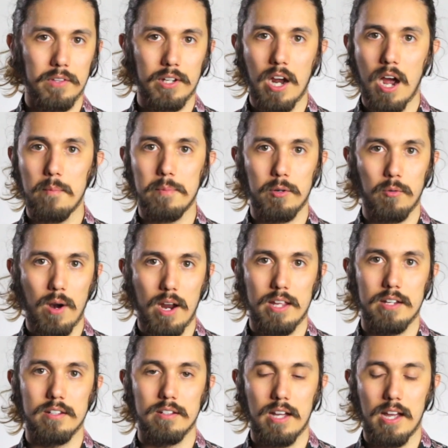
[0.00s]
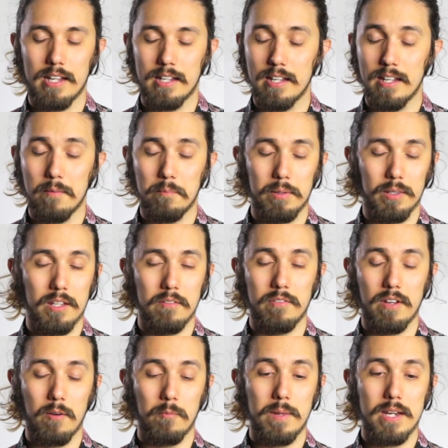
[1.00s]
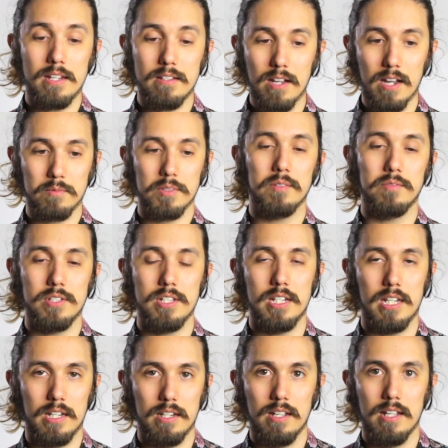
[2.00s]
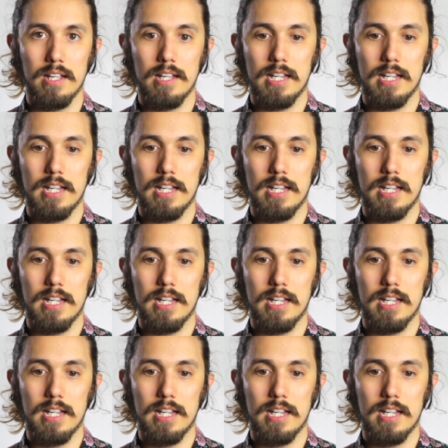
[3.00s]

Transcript: of the copyright. I can't believe how many times I've seen it.